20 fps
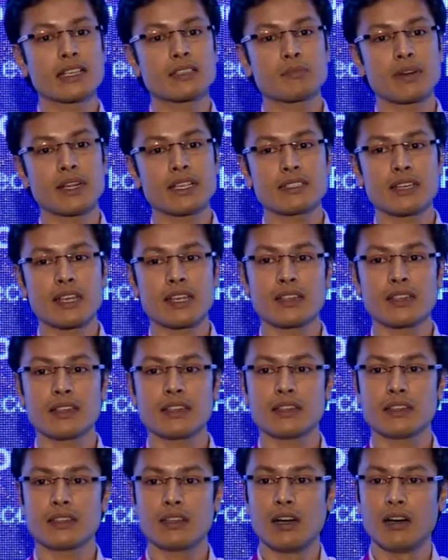expressed
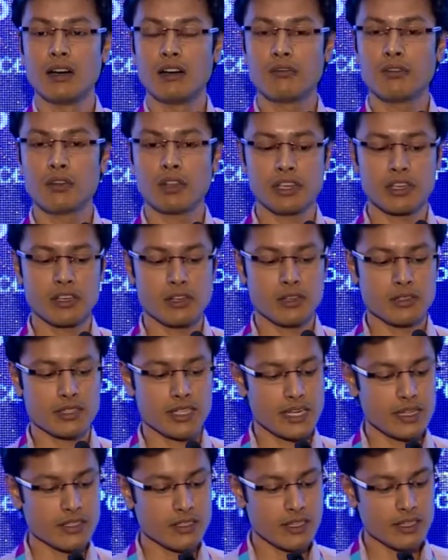in
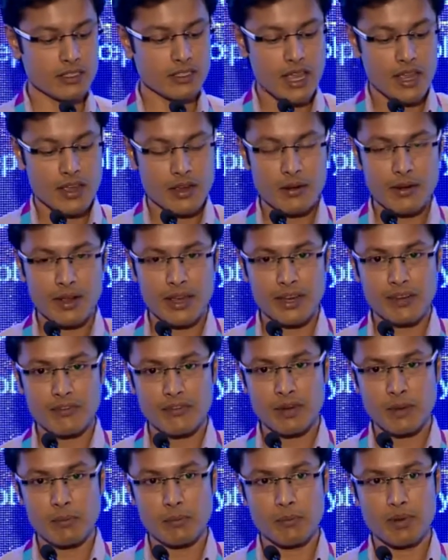folliculogenesis right
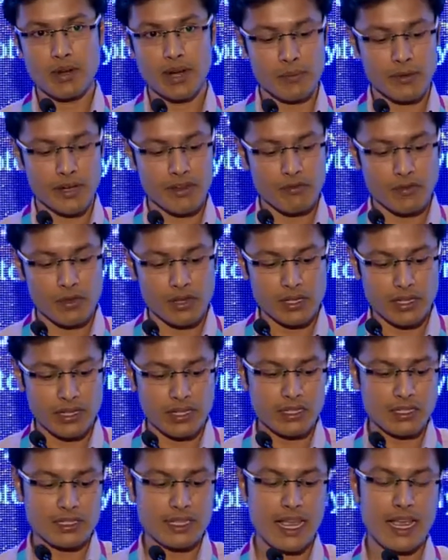from primary
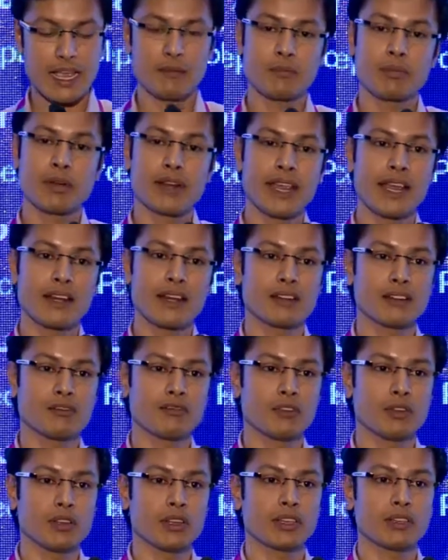follicles and prandial
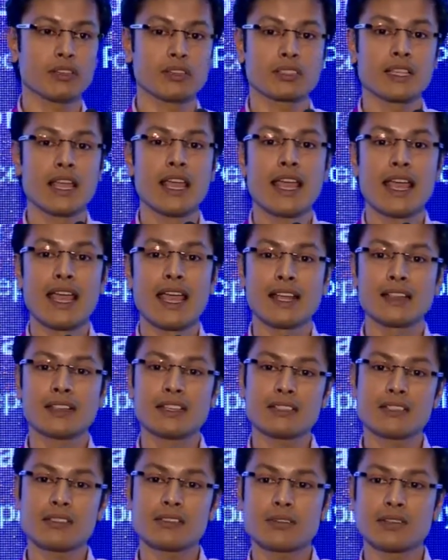follicles. And
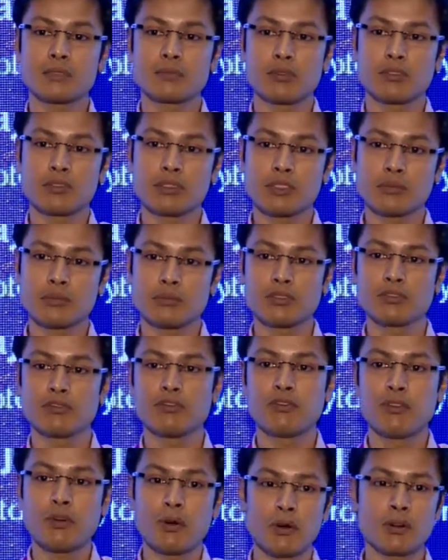this is responsible
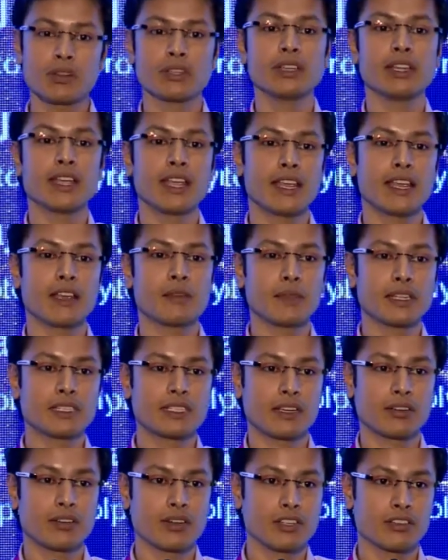for the AMH
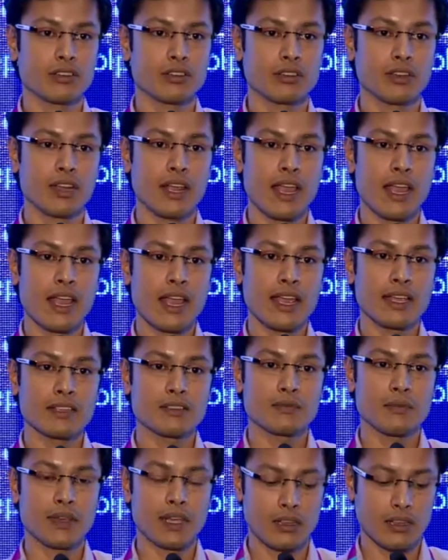secretion
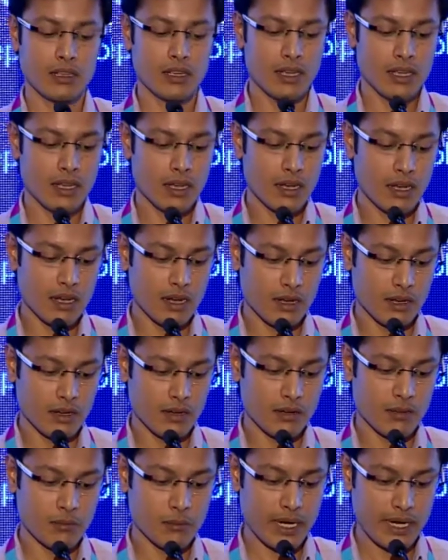as well
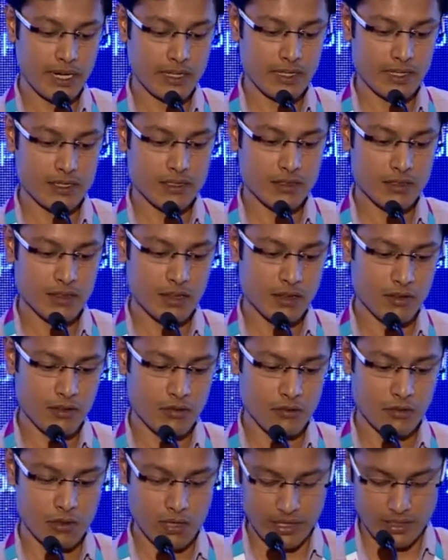by these
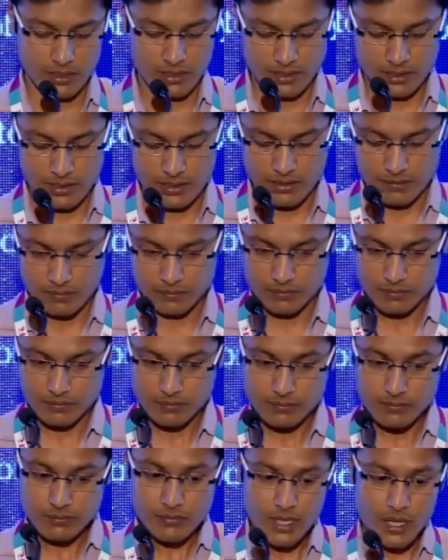follicles.
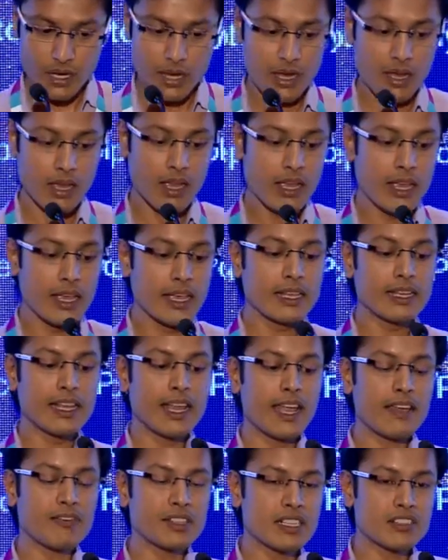The
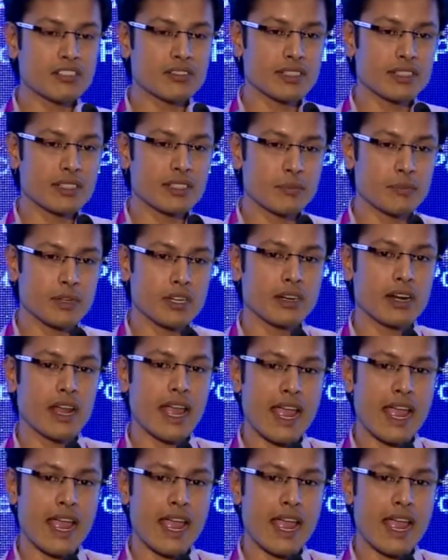FSH receptor